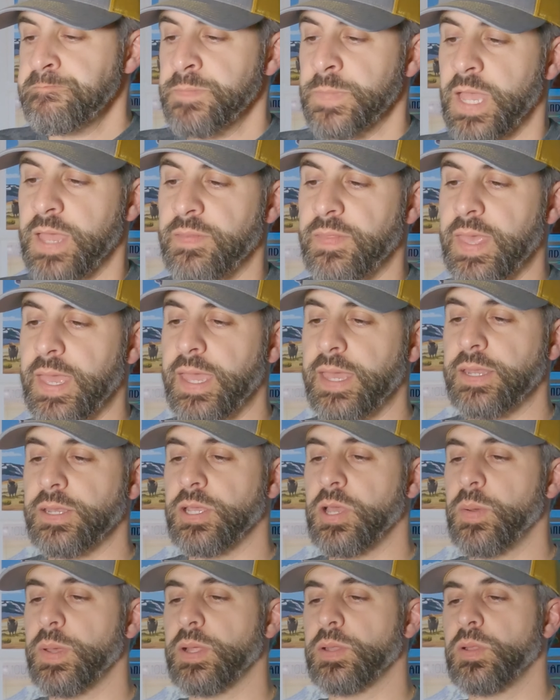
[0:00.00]
And then
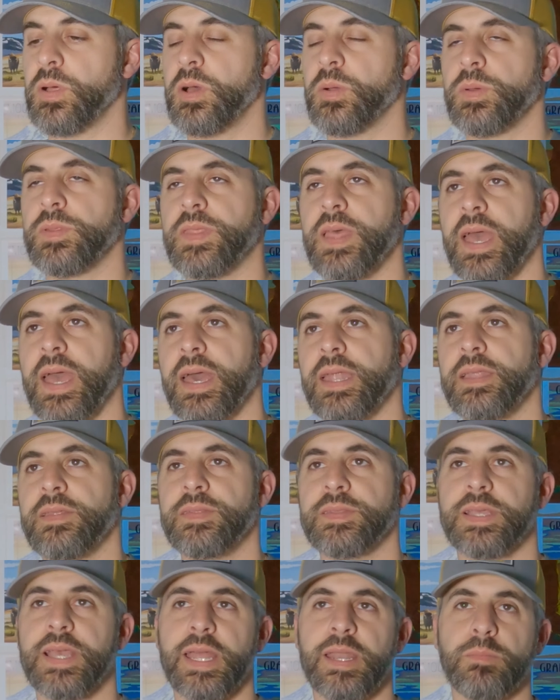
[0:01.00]
going along with that
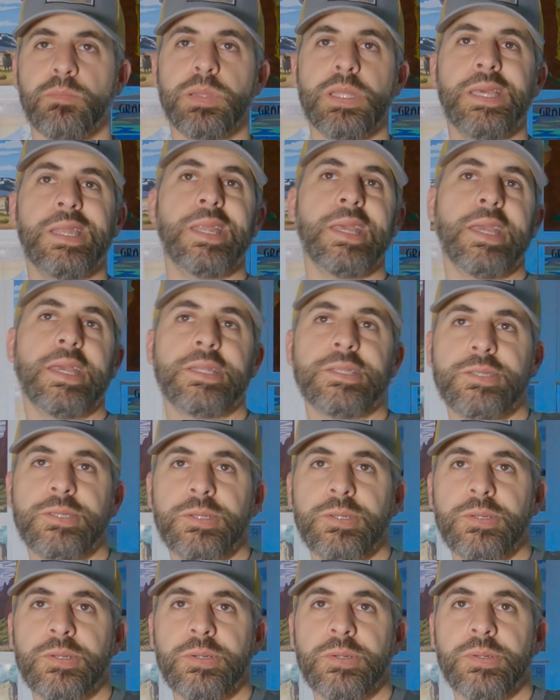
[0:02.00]
and kind of bleeding
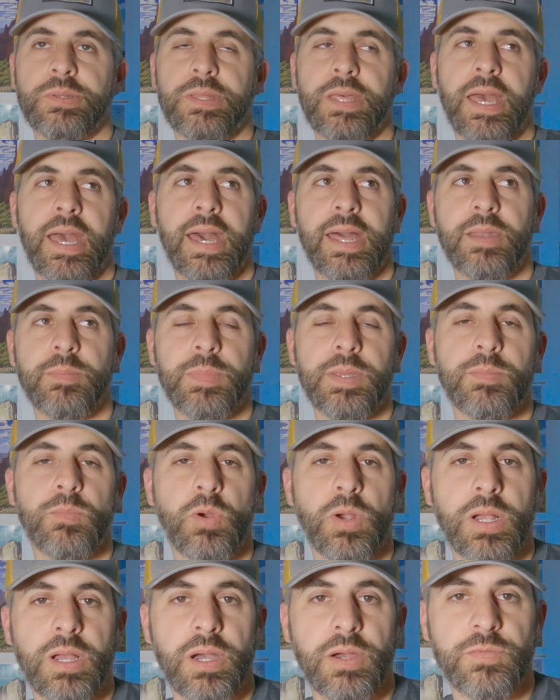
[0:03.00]
into the how to be
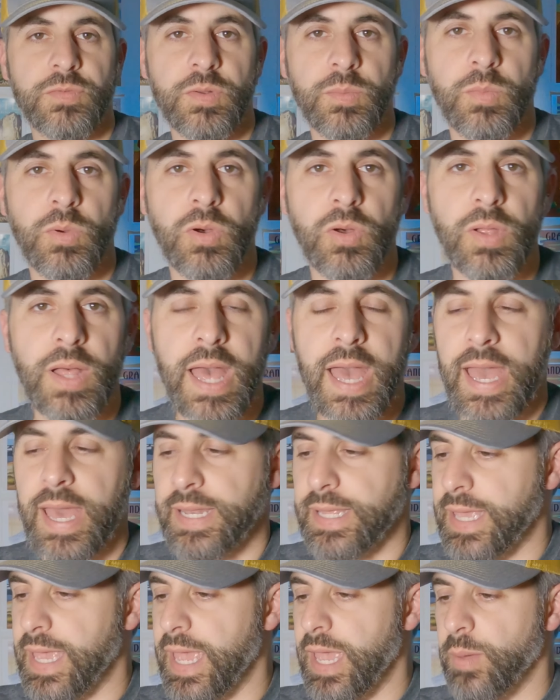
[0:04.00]
more comfortable
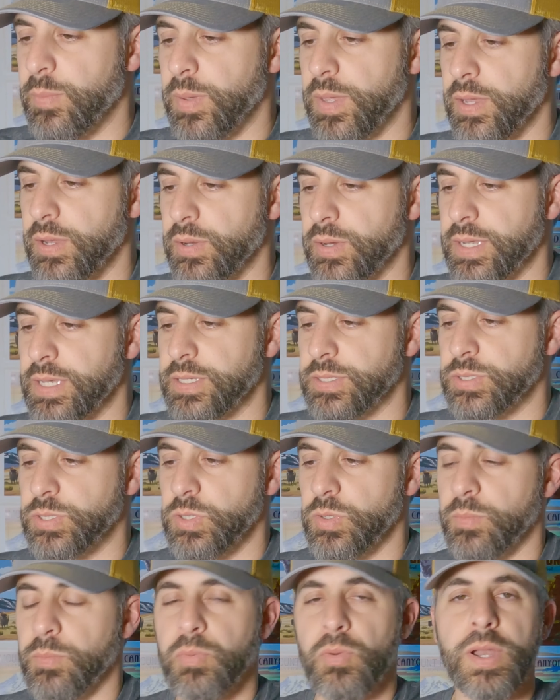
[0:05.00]
at camp here is
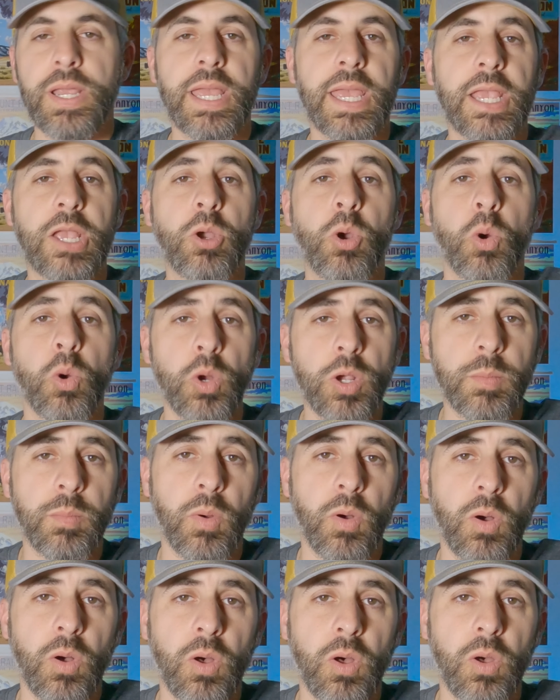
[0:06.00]
to bring a cork
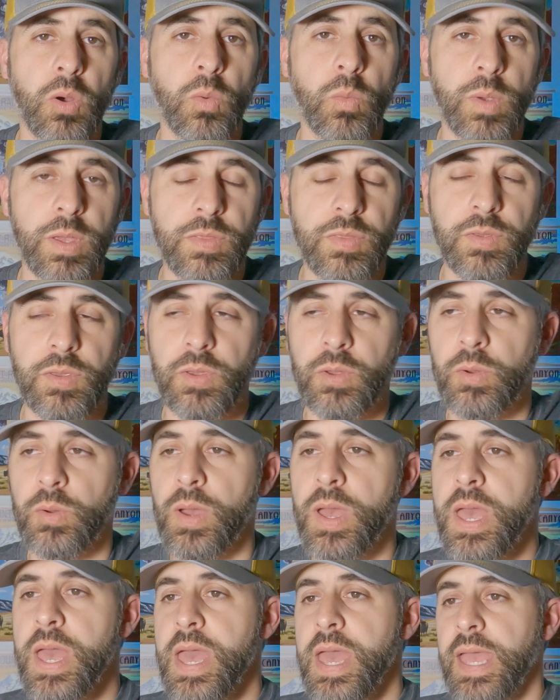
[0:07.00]
ball with you
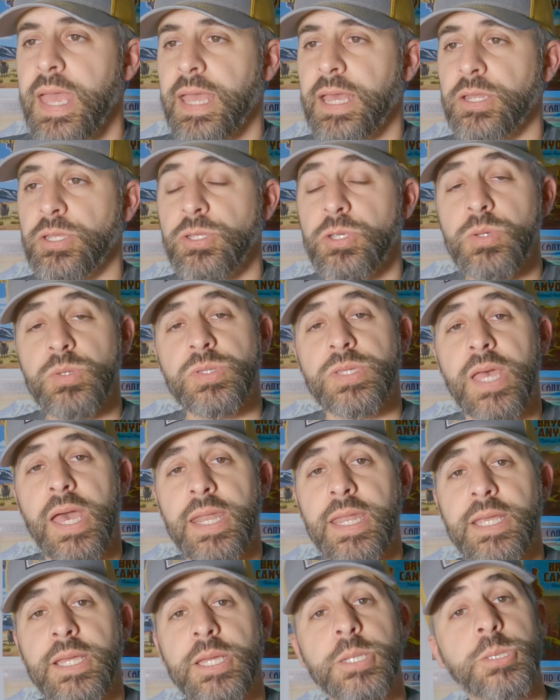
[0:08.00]
and use that
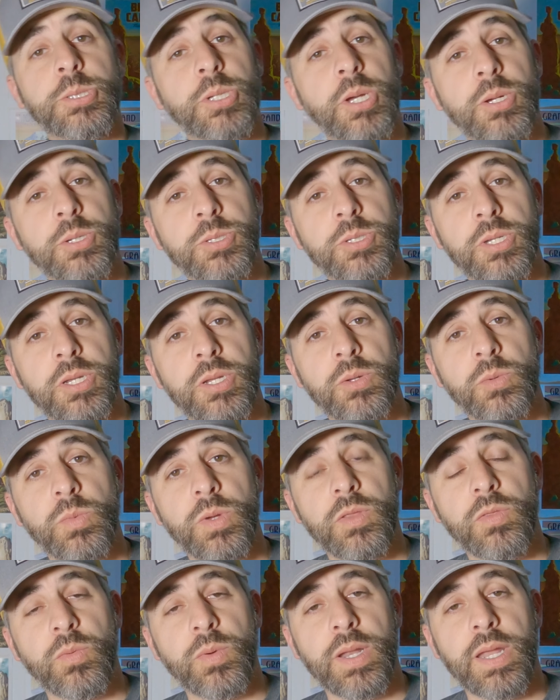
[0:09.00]
in conjunction
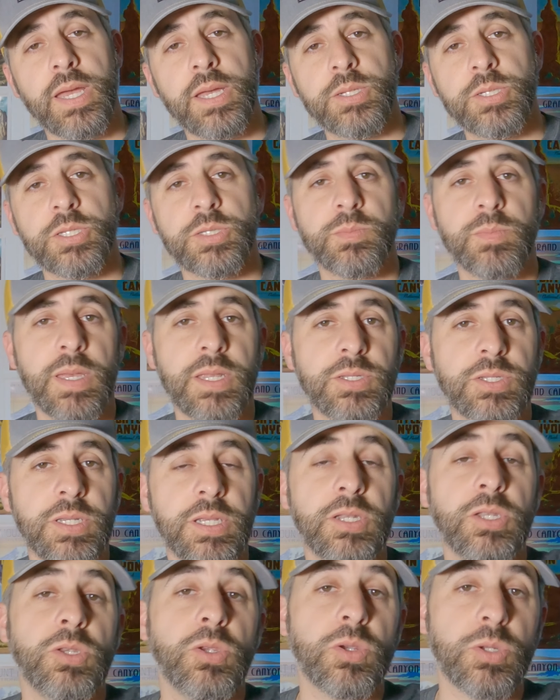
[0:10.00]
with what I just
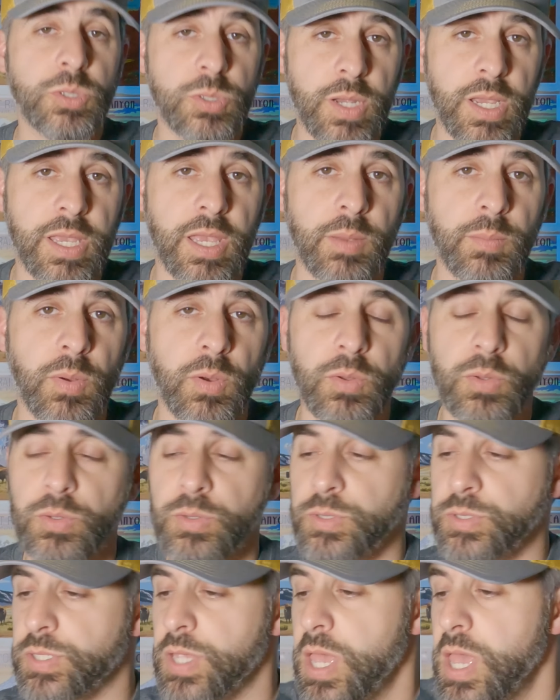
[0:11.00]
mentioned, your trekking
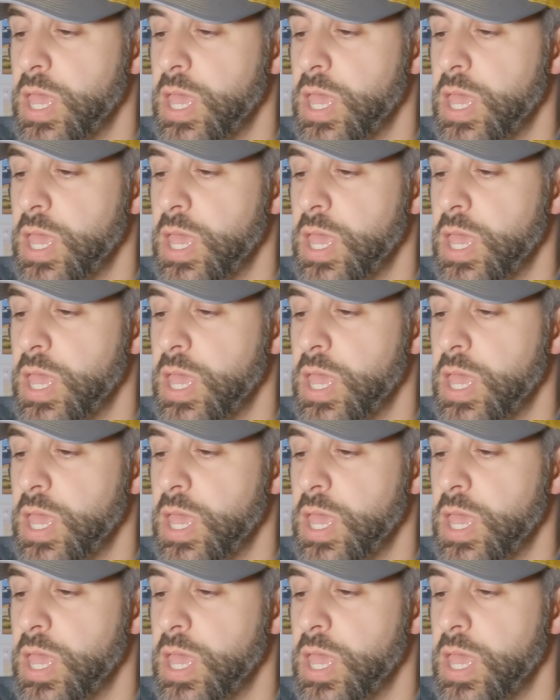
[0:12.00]
poles,